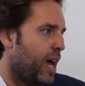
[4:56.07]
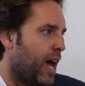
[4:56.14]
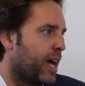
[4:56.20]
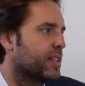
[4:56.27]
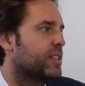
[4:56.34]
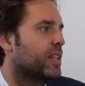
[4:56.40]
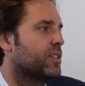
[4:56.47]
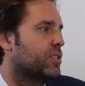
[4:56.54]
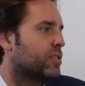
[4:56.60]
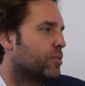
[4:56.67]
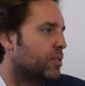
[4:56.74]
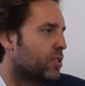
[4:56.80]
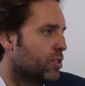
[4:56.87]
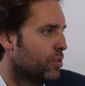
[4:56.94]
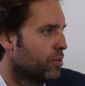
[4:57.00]
access to
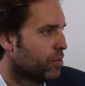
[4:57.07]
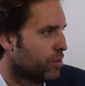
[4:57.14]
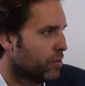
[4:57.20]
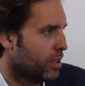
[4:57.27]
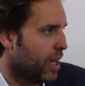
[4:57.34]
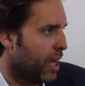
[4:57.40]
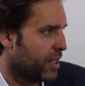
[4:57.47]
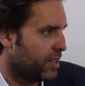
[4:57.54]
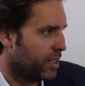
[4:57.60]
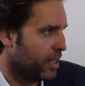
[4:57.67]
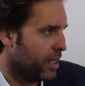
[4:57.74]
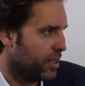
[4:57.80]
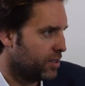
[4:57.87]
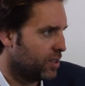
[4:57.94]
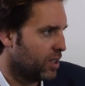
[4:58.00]
this new asset
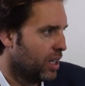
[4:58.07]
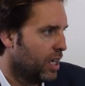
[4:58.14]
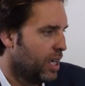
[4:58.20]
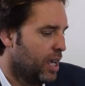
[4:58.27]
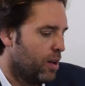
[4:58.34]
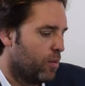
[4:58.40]
class. Yeah.